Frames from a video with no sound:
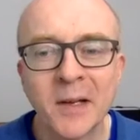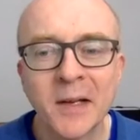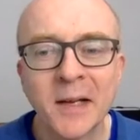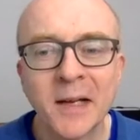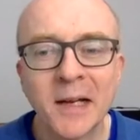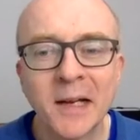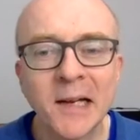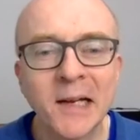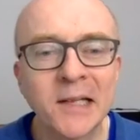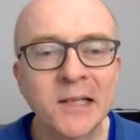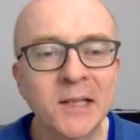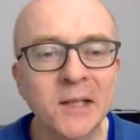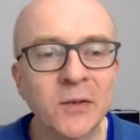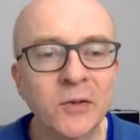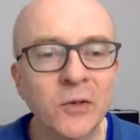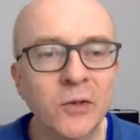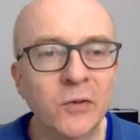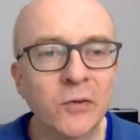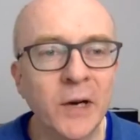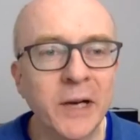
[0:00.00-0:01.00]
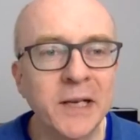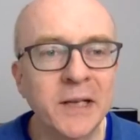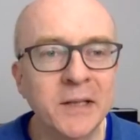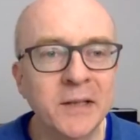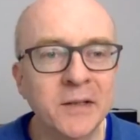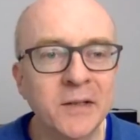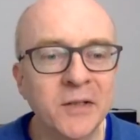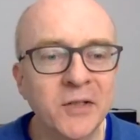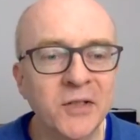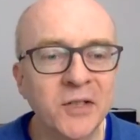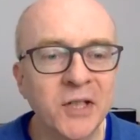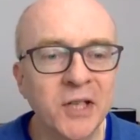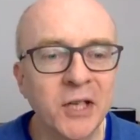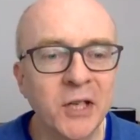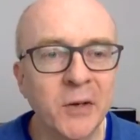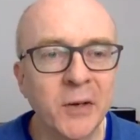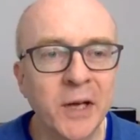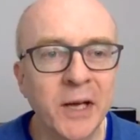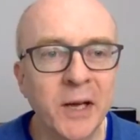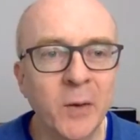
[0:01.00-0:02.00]
Listen, great to see
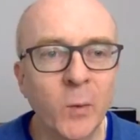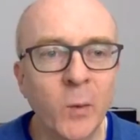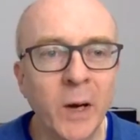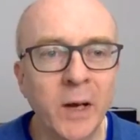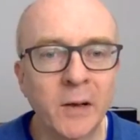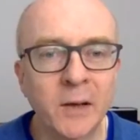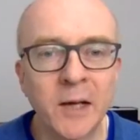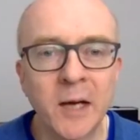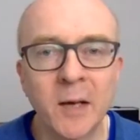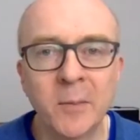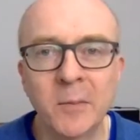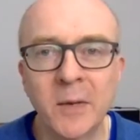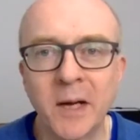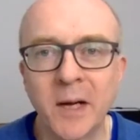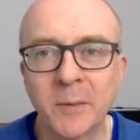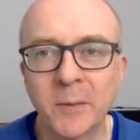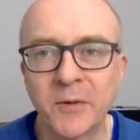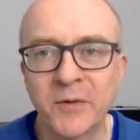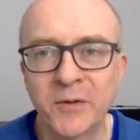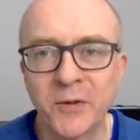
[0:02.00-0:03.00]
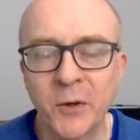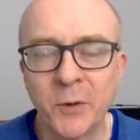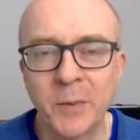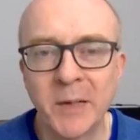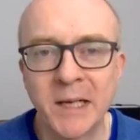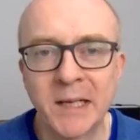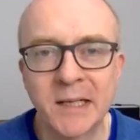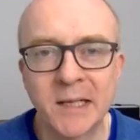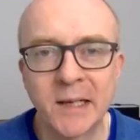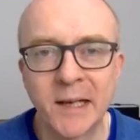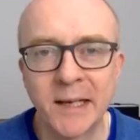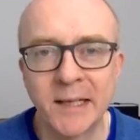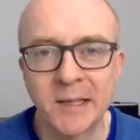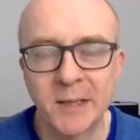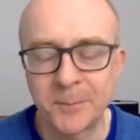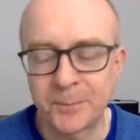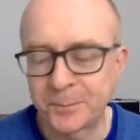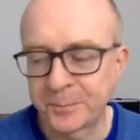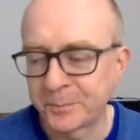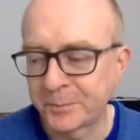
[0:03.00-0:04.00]
you here. Welcome. I'm a few minutes
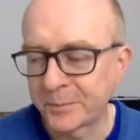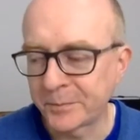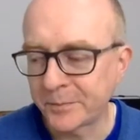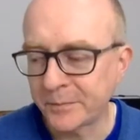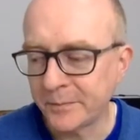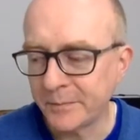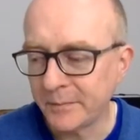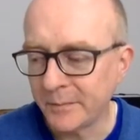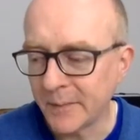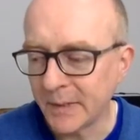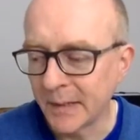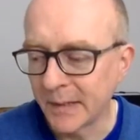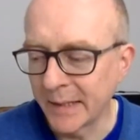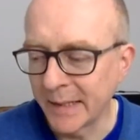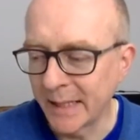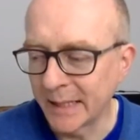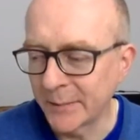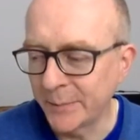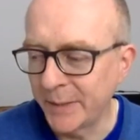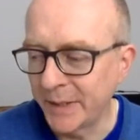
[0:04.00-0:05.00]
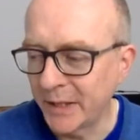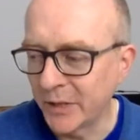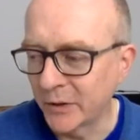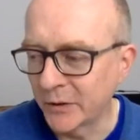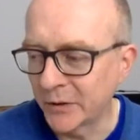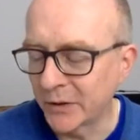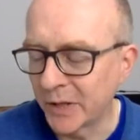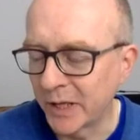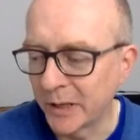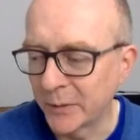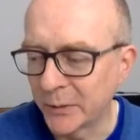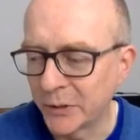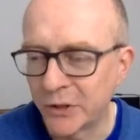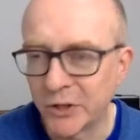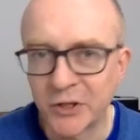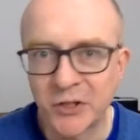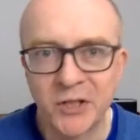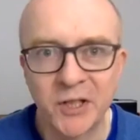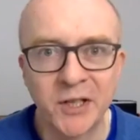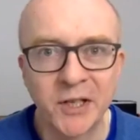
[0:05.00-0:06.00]
late. That's because I was
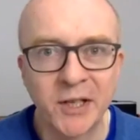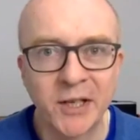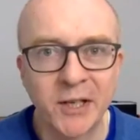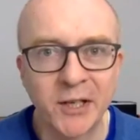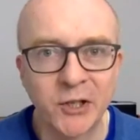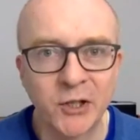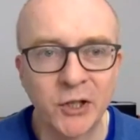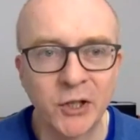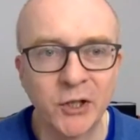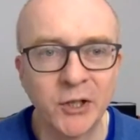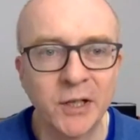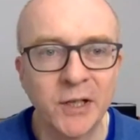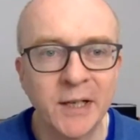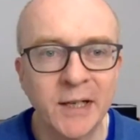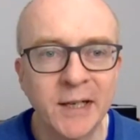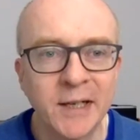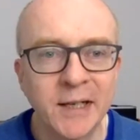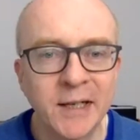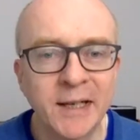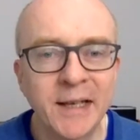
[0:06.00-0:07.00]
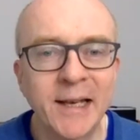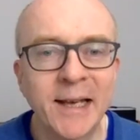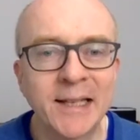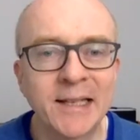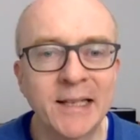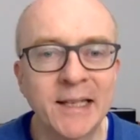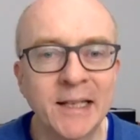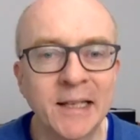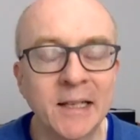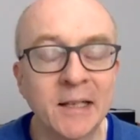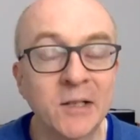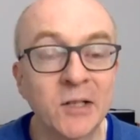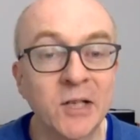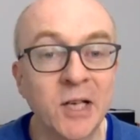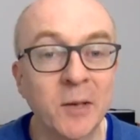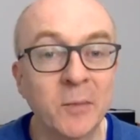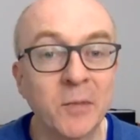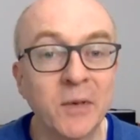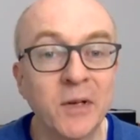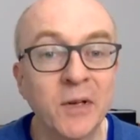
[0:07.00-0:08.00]
just in the kitchen getting
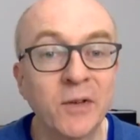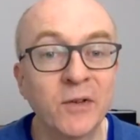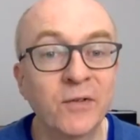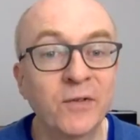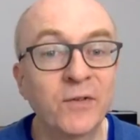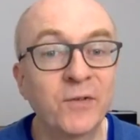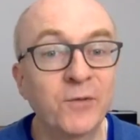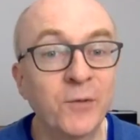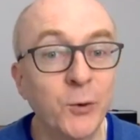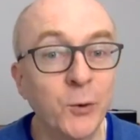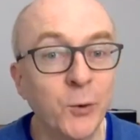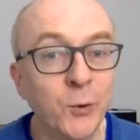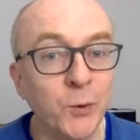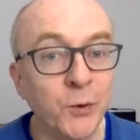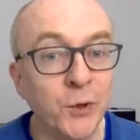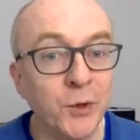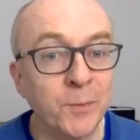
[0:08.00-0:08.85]
some food.